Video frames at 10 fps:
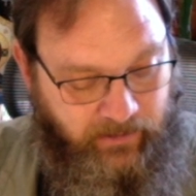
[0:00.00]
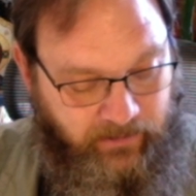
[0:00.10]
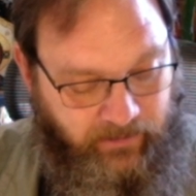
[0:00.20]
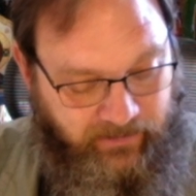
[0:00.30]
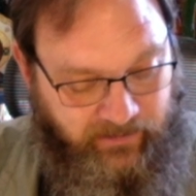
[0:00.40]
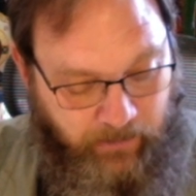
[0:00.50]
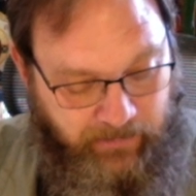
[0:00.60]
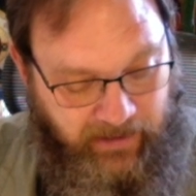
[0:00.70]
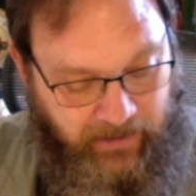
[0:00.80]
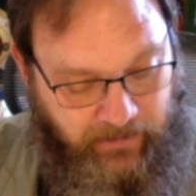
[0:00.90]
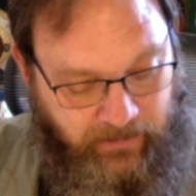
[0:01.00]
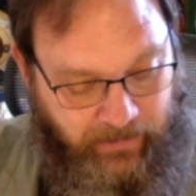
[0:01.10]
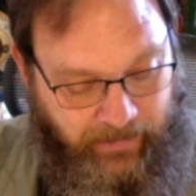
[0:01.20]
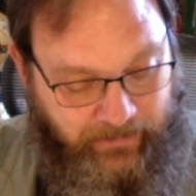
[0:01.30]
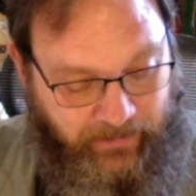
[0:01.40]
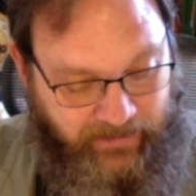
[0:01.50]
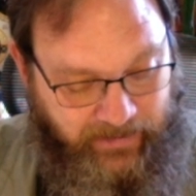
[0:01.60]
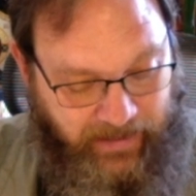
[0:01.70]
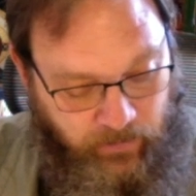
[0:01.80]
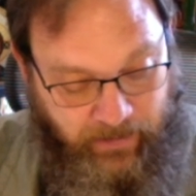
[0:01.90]
does something, and does it
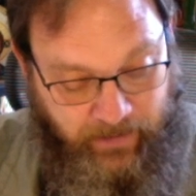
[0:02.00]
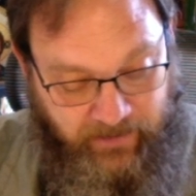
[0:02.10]
again.